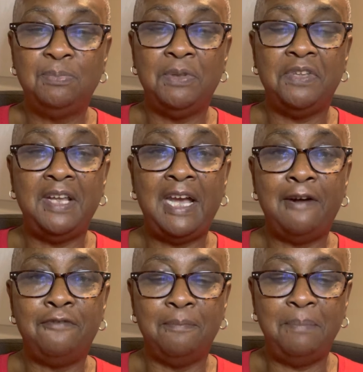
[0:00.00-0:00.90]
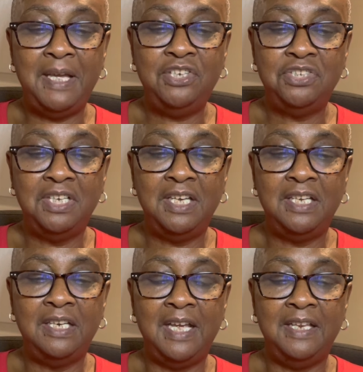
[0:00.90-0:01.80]
with an
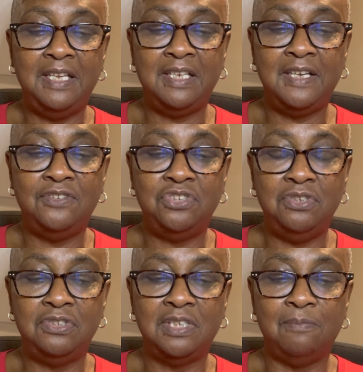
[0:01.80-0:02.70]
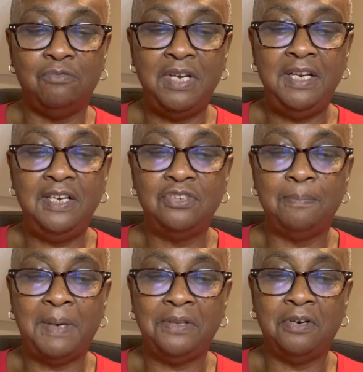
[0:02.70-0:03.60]
affirmation and it gives you some readings
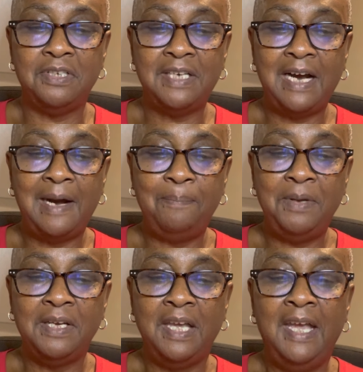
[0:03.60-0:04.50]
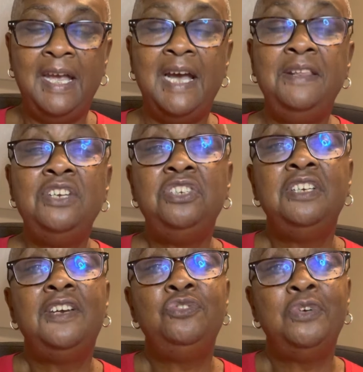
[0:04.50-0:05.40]
about her topic. And then she
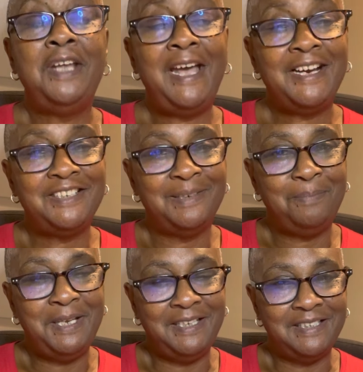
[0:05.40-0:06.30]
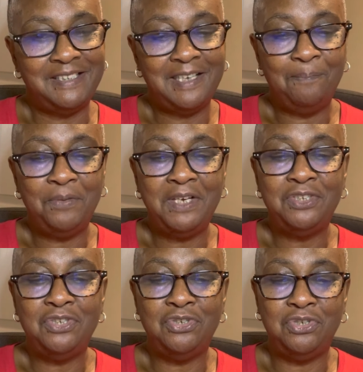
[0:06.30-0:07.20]
gives you an action piece, something
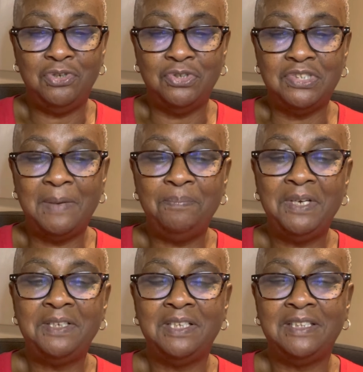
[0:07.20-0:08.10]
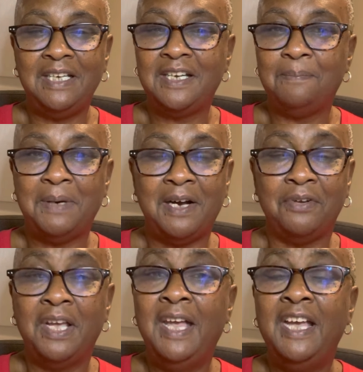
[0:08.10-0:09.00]
to do, something to think
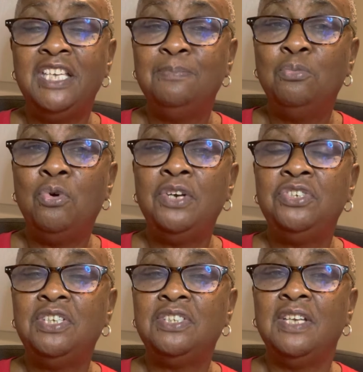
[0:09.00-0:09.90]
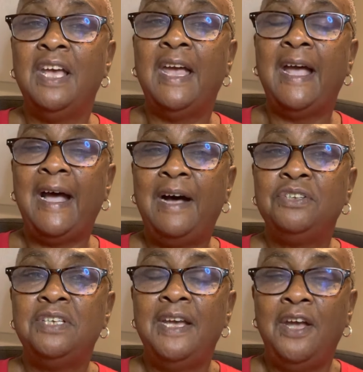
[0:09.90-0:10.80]
about. It's more just how
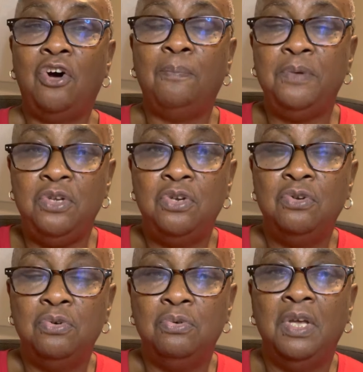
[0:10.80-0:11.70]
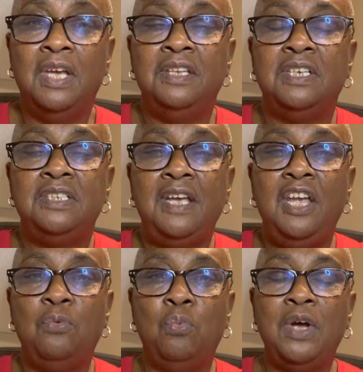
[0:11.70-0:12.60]
to help you to
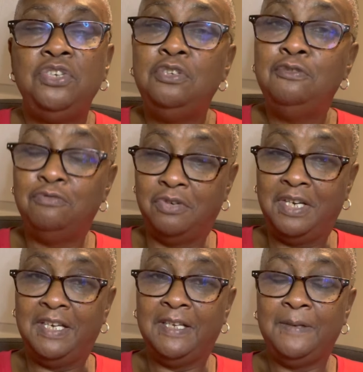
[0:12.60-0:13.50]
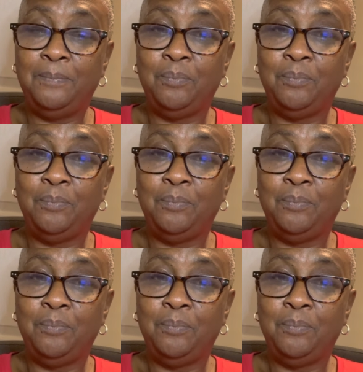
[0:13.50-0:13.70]
take what you've read